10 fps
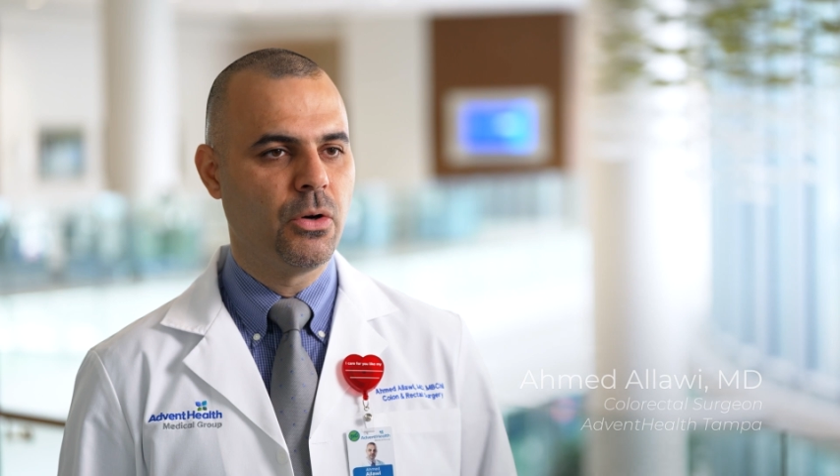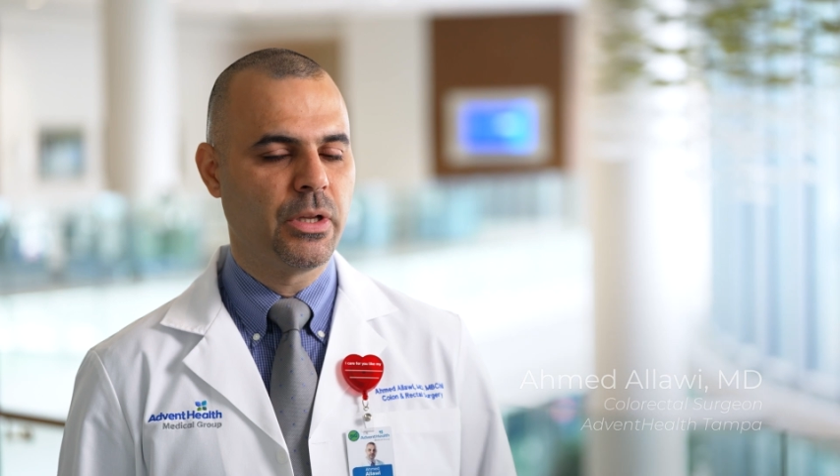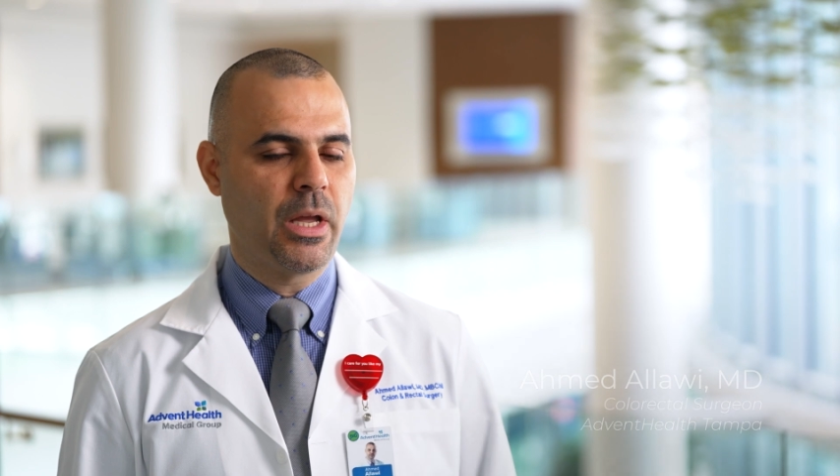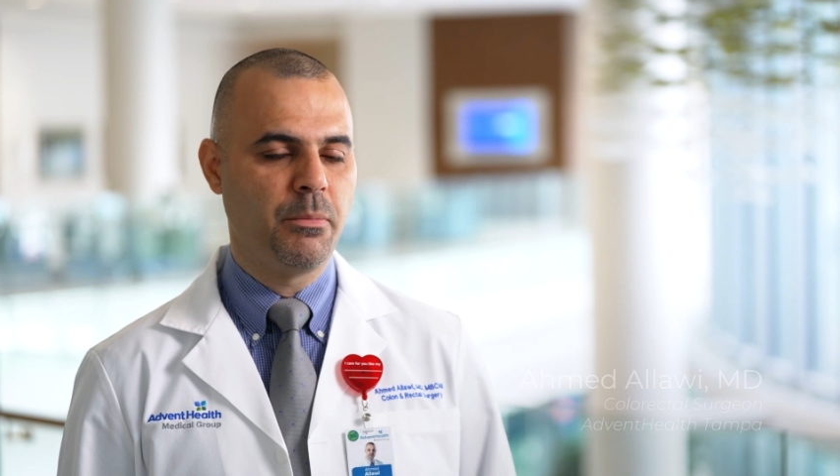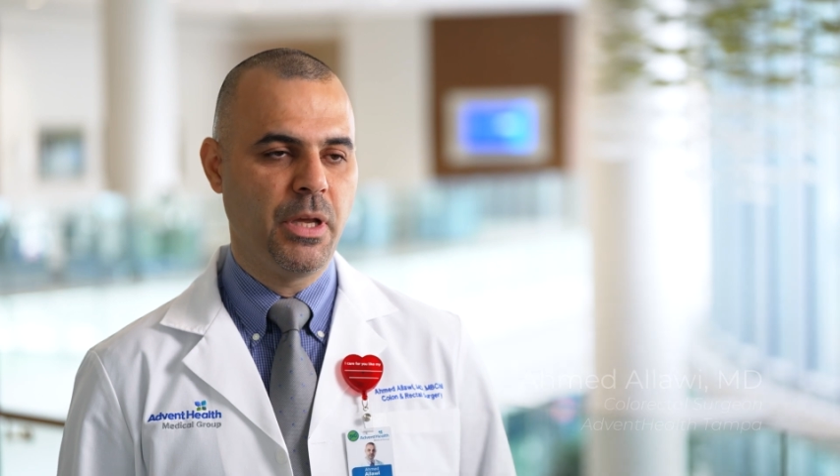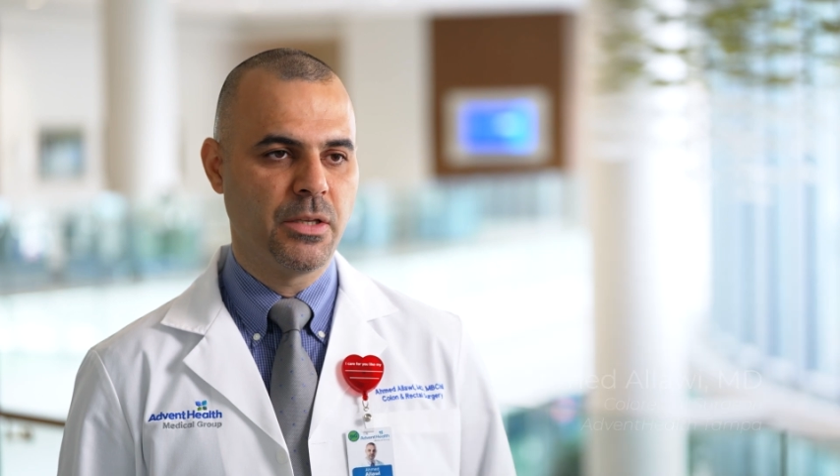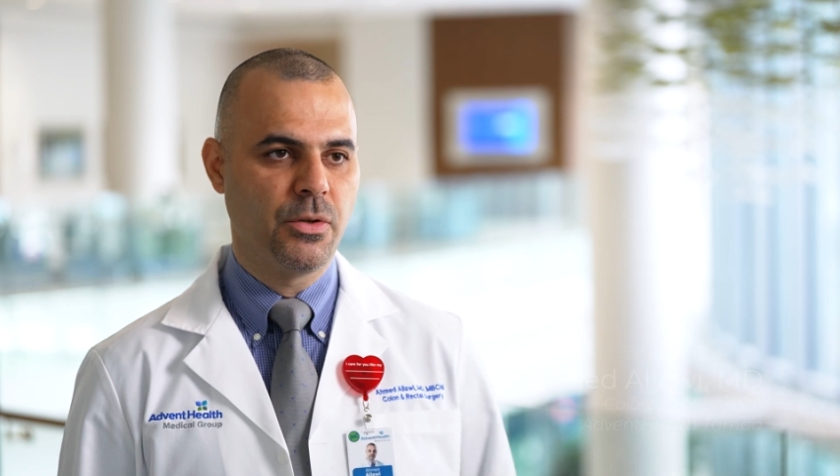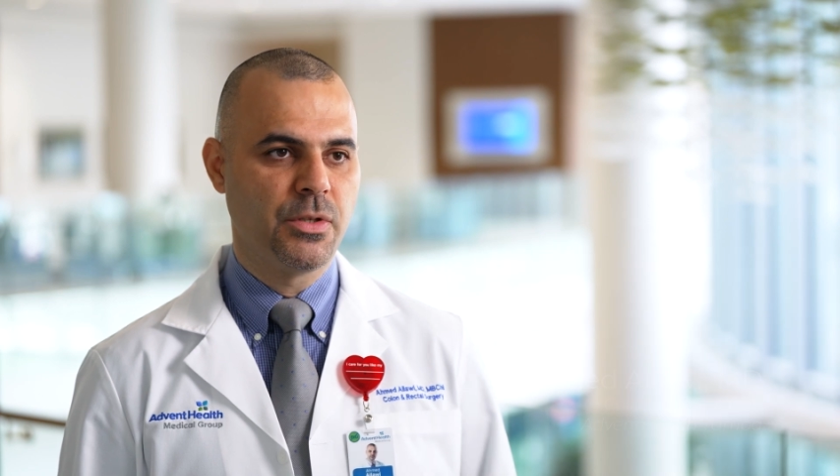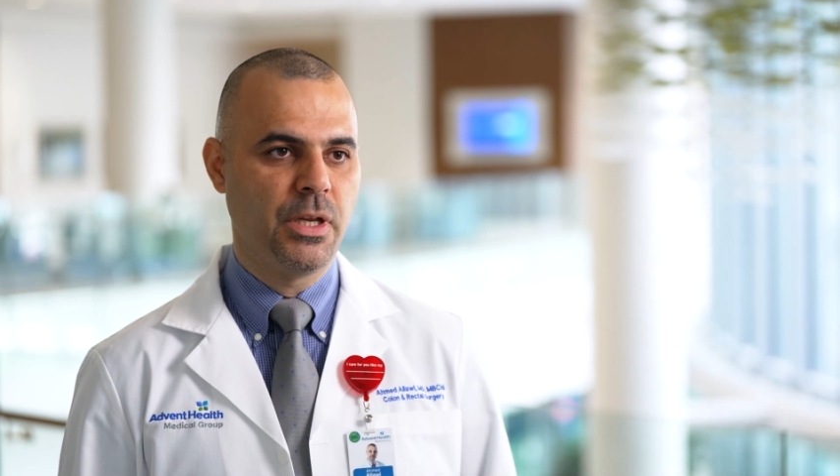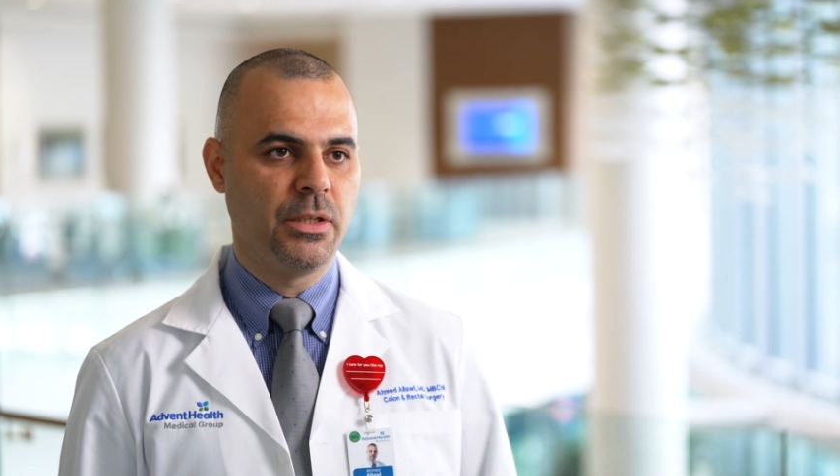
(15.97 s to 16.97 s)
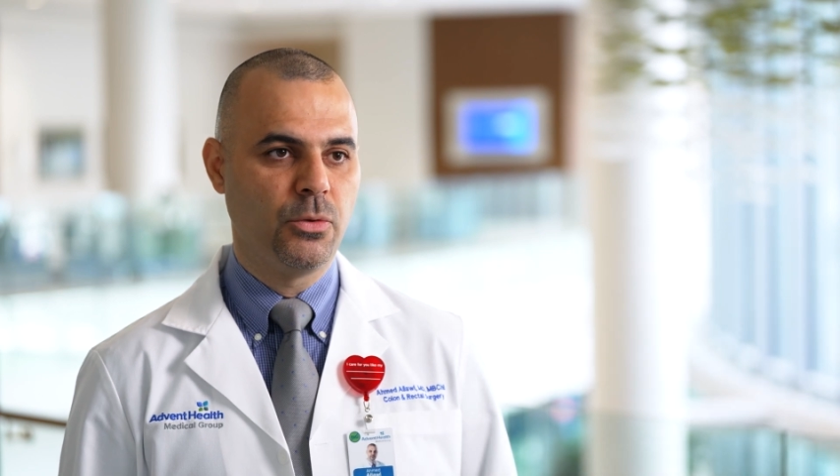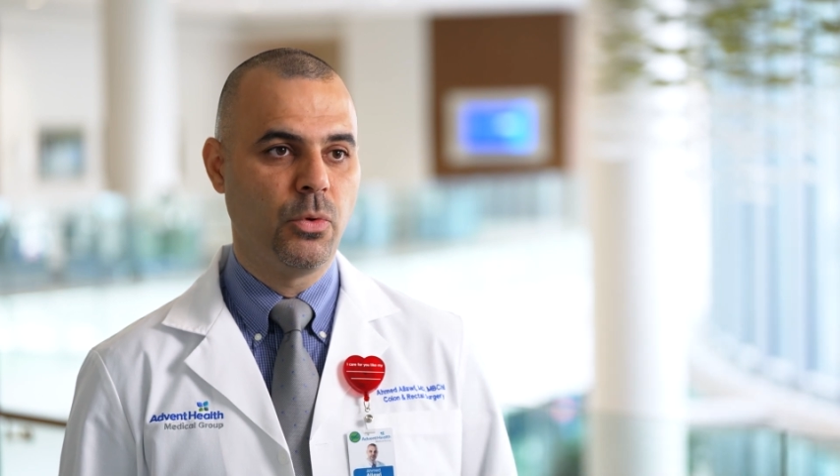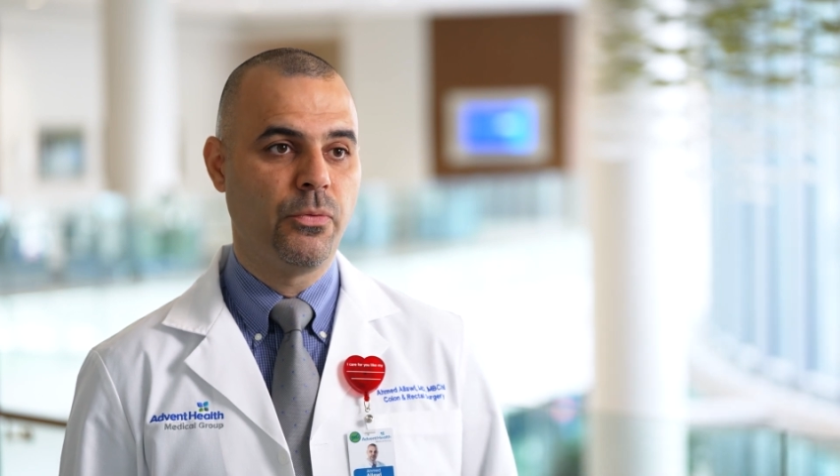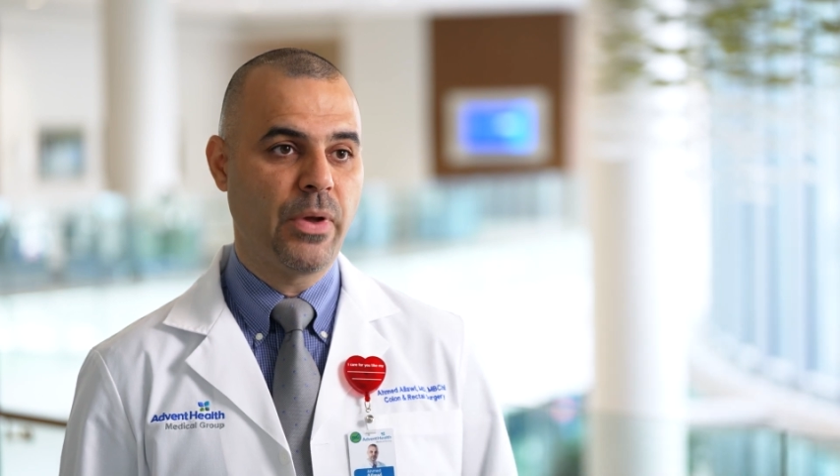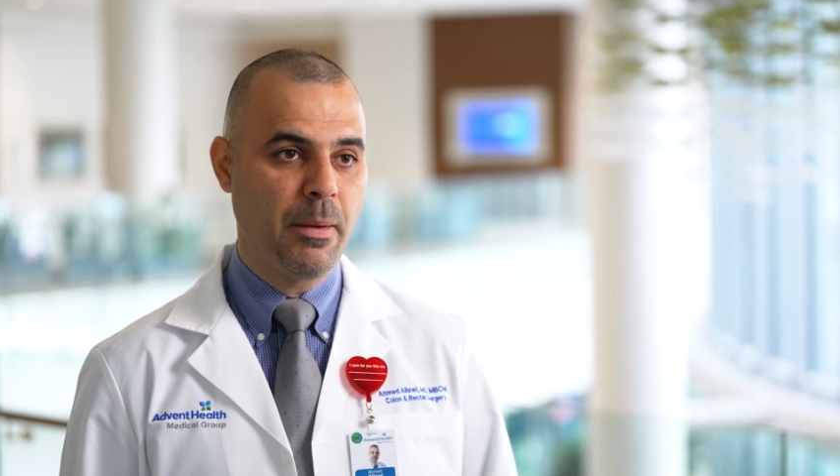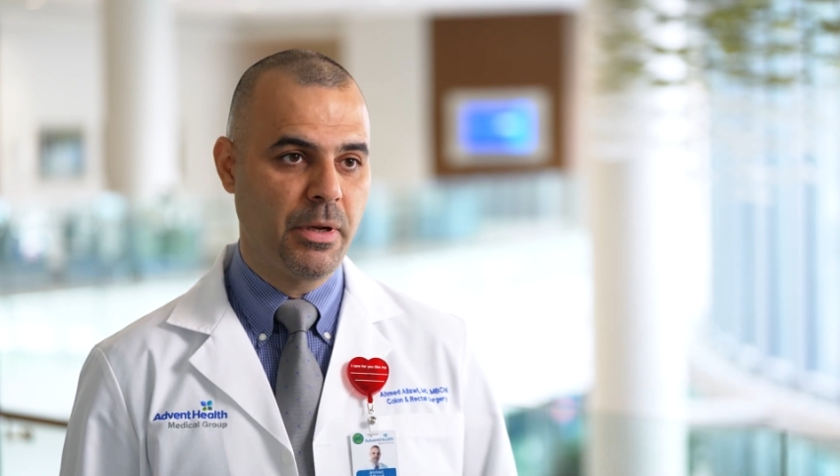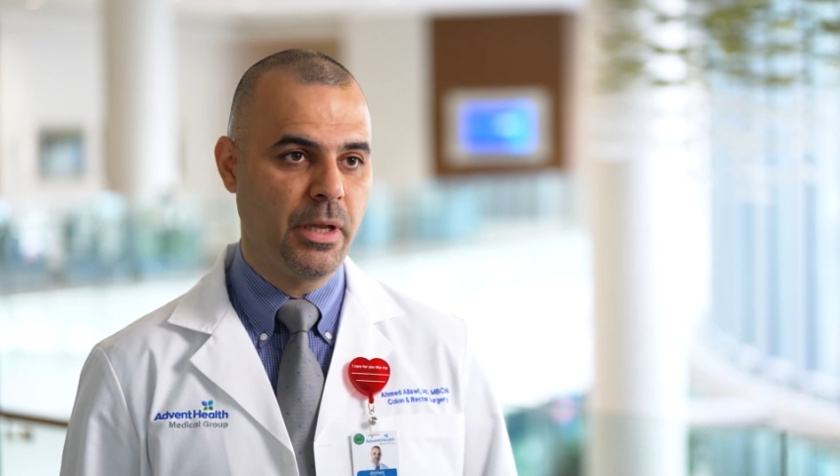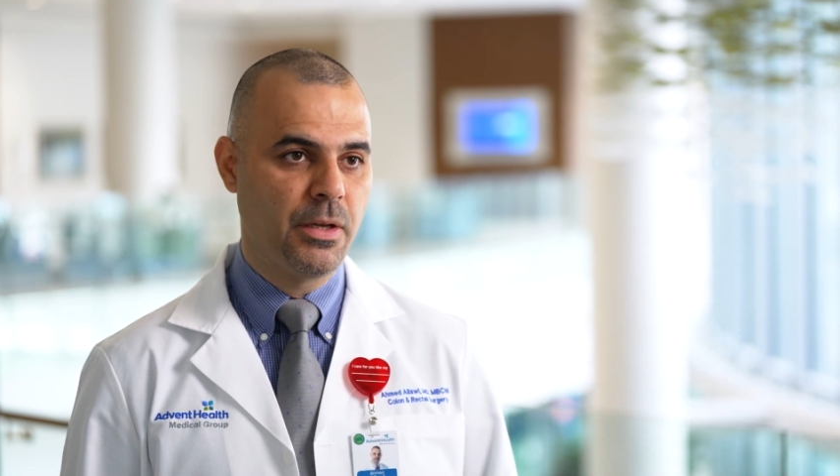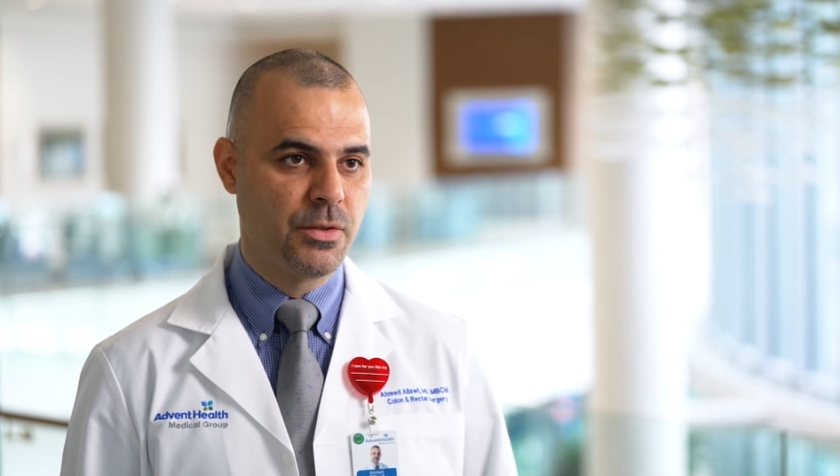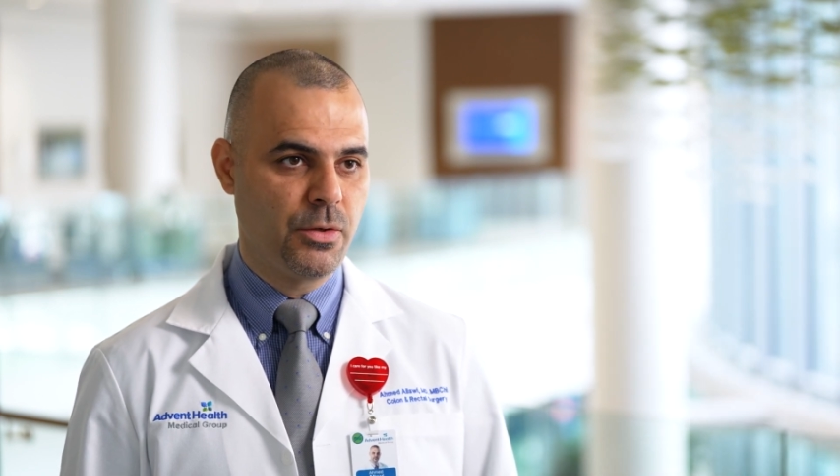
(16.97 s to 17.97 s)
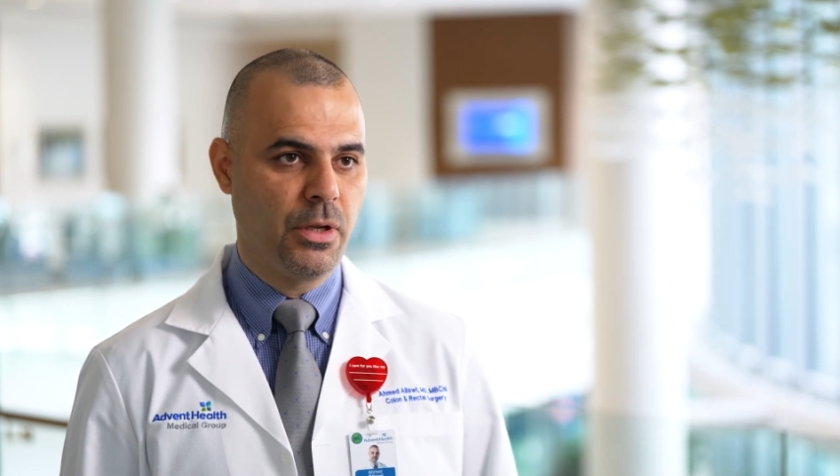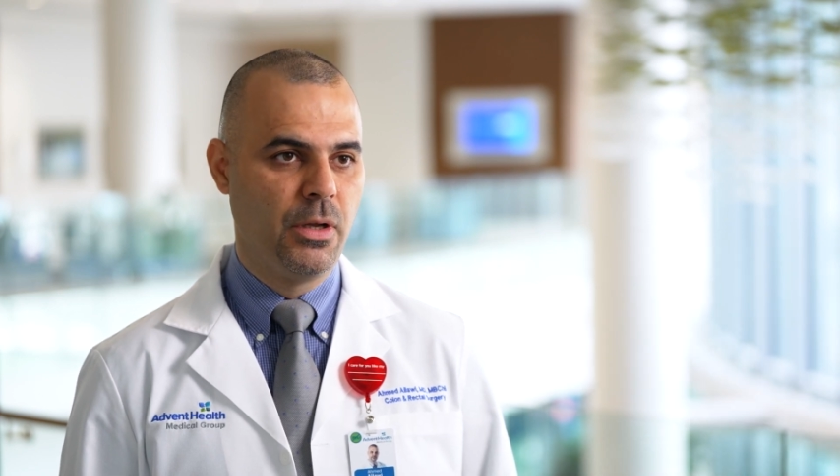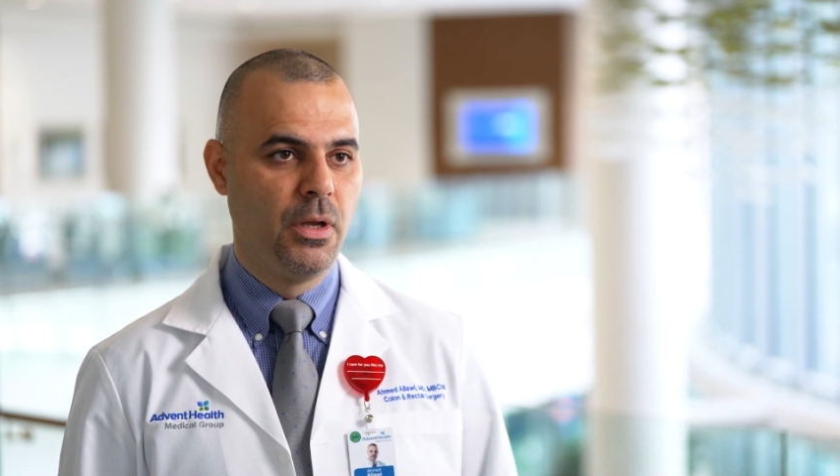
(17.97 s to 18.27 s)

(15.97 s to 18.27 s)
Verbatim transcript: or can be associated with family history.